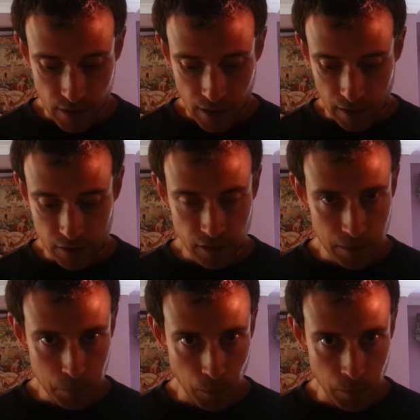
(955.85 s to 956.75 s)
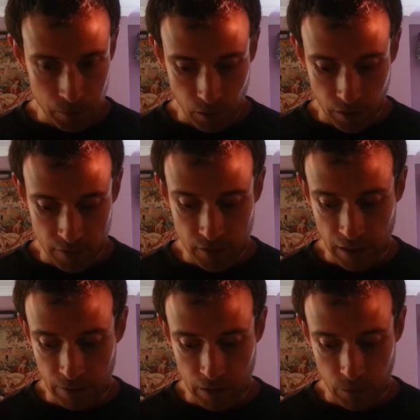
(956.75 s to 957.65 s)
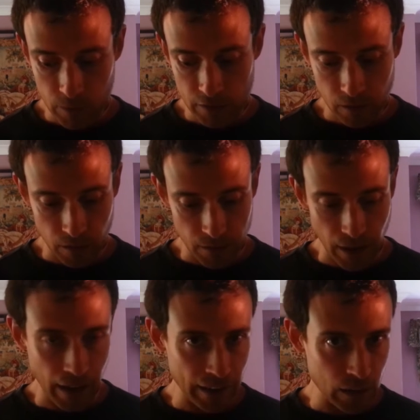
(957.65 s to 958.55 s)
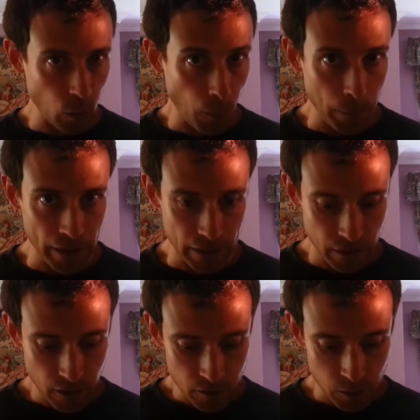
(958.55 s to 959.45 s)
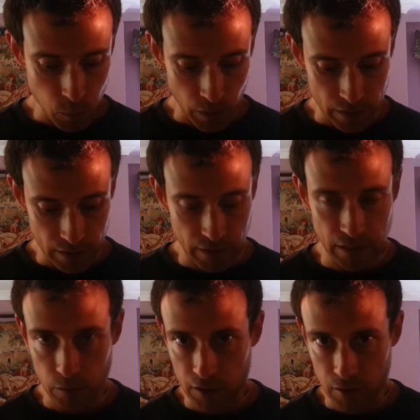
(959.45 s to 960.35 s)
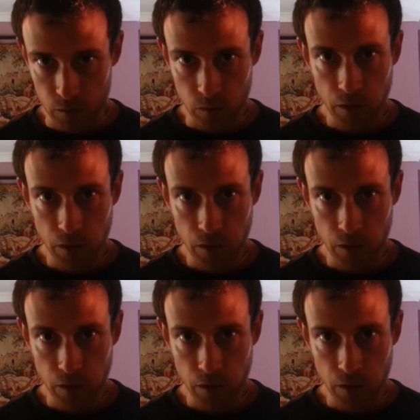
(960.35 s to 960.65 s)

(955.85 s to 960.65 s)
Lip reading: And the same problem arises even if we decide that A or B should win in the original